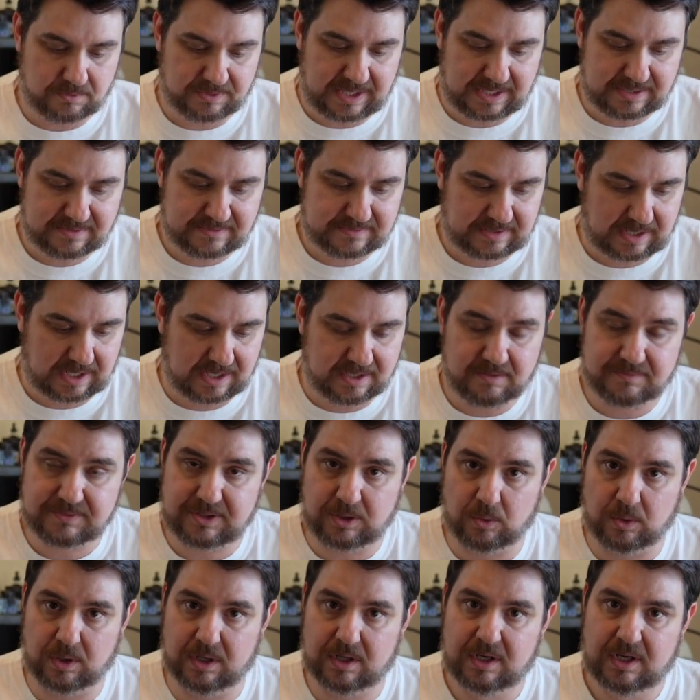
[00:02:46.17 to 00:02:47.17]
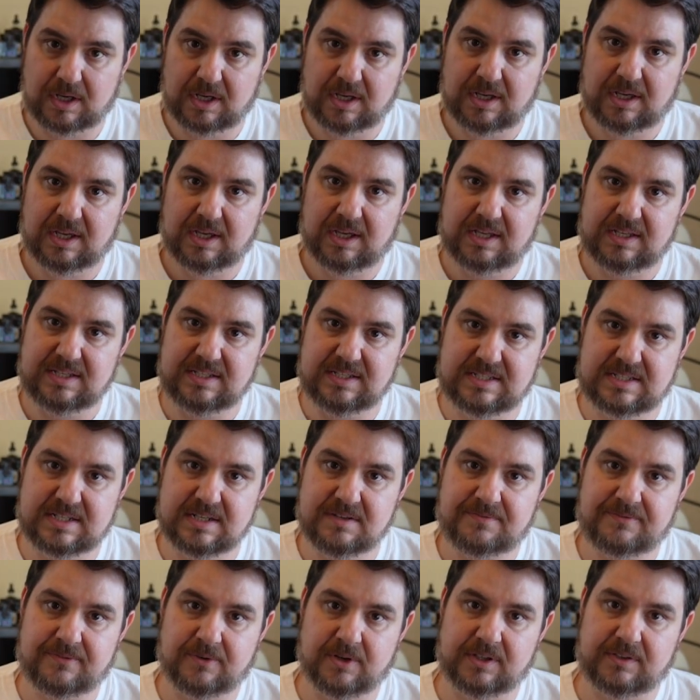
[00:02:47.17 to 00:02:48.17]
that's kind of your
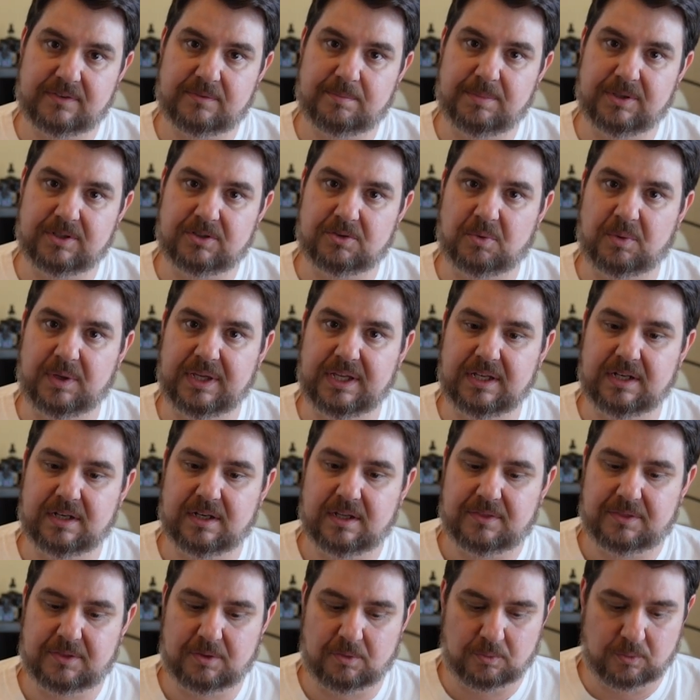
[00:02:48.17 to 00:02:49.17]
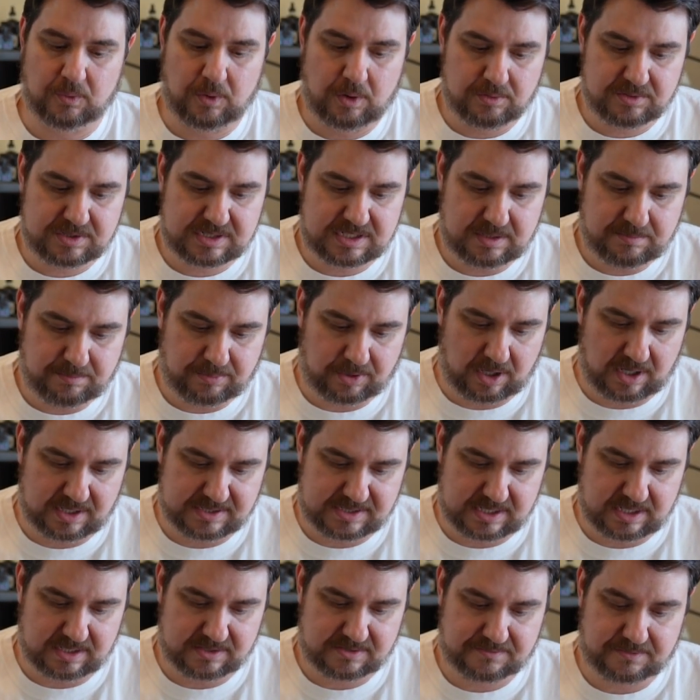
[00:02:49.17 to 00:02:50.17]
difference between the roasting
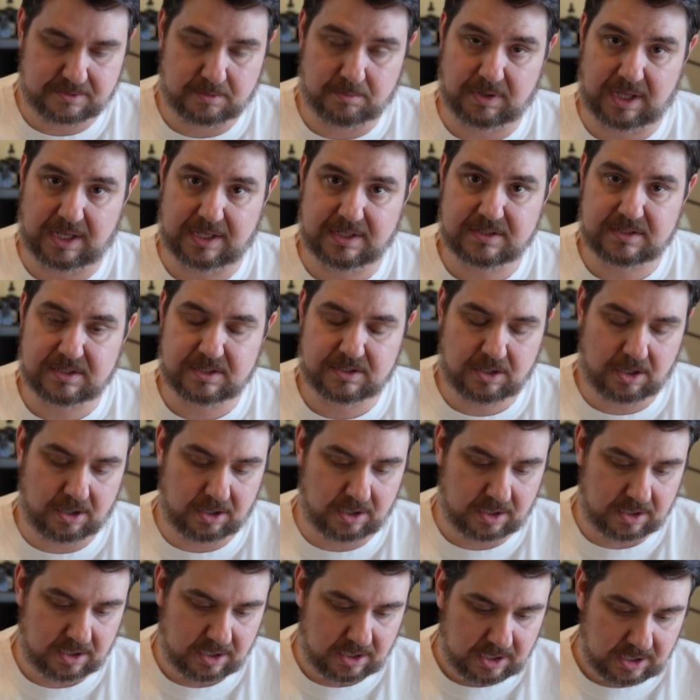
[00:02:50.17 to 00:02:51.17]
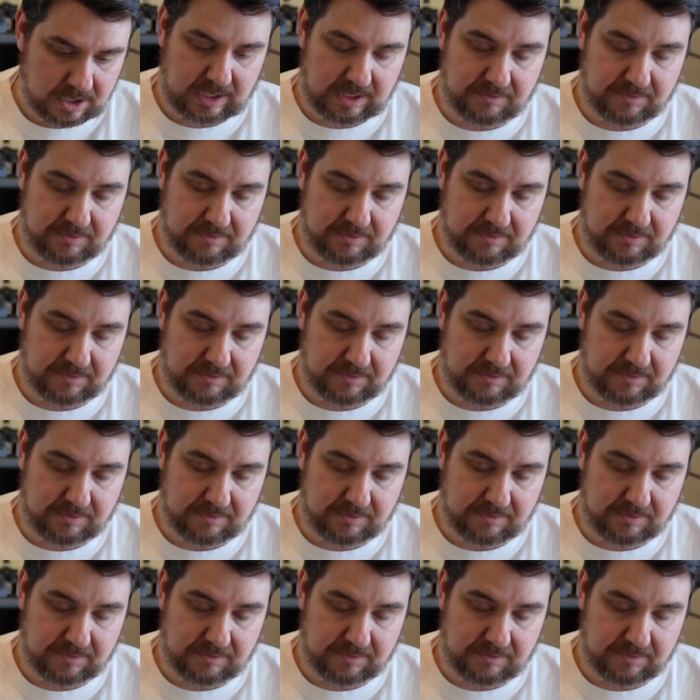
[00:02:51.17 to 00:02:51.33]
process from light to dark.